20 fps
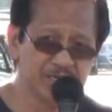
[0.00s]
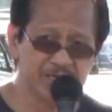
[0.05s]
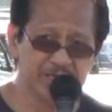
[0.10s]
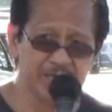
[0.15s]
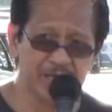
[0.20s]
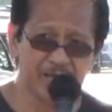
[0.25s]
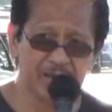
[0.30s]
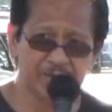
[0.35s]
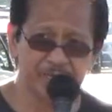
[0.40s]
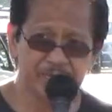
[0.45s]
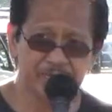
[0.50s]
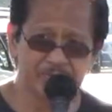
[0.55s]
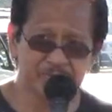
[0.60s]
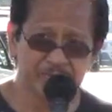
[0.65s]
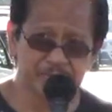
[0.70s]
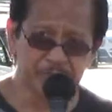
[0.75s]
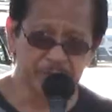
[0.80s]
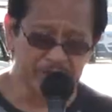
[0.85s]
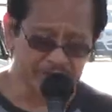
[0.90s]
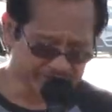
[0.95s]
Yeah,
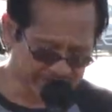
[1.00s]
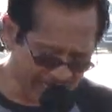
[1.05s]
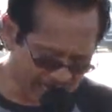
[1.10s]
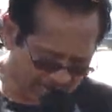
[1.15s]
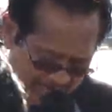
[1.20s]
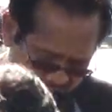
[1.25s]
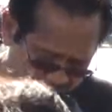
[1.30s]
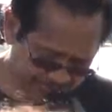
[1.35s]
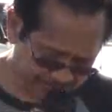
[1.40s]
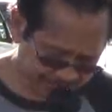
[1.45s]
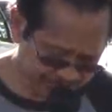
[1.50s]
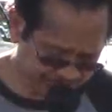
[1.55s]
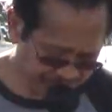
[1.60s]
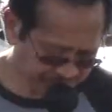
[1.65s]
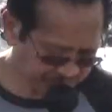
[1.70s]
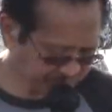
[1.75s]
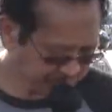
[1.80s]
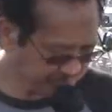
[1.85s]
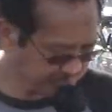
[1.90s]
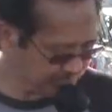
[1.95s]
praise God.
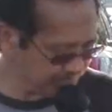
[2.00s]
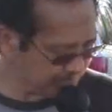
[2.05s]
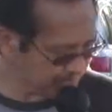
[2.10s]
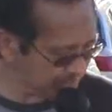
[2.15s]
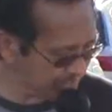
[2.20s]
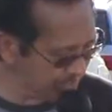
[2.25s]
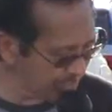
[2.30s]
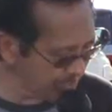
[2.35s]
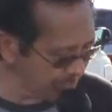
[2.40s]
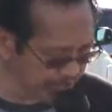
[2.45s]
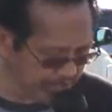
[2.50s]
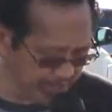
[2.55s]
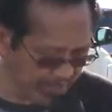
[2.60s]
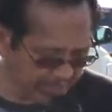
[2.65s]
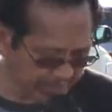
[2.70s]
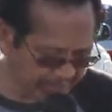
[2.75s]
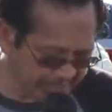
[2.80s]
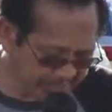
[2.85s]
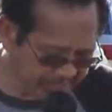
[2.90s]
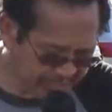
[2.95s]

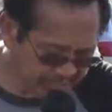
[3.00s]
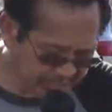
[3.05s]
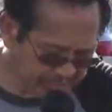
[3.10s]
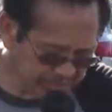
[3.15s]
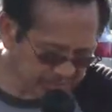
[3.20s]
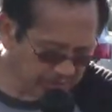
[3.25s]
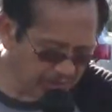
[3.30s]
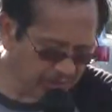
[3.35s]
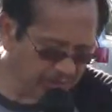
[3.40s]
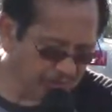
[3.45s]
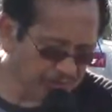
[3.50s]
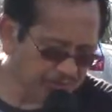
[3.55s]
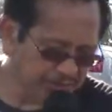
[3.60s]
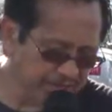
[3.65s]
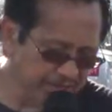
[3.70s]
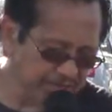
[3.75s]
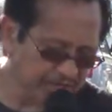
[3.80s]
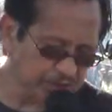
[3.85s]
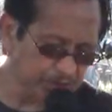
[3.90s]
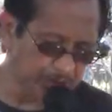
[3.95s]
Okay, so
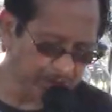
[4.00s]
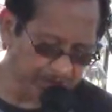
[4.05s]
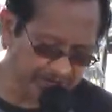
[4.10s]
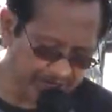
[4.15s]
next one